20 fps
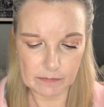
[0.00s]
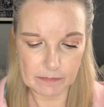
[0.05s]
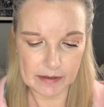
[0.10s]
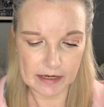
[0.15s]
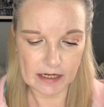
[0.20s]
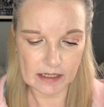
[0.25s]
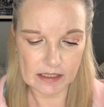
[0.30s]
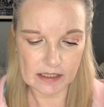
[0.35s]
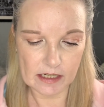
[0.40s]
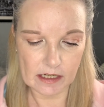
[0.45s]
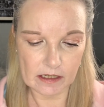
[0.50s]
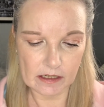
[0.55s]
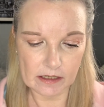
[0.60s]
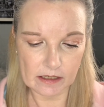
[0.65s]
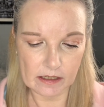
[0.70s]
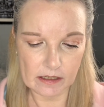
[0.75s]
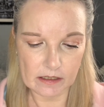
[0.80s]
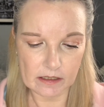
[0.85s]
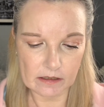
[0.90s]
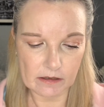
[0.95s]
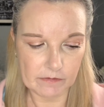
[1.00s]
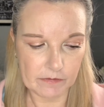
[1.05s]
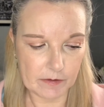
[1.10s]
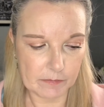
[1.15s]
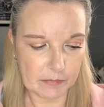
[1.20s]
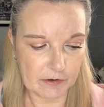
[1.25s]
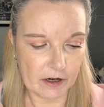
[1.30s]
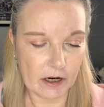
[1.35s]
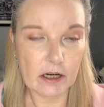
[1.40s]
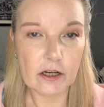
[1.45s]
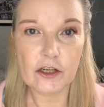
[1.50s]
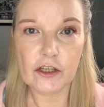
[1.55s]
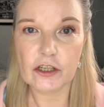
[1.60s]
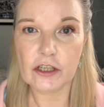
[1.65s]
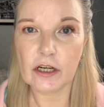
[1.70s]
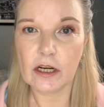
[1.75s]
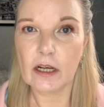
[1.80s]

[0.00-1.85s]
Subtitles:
bigger side of the brush,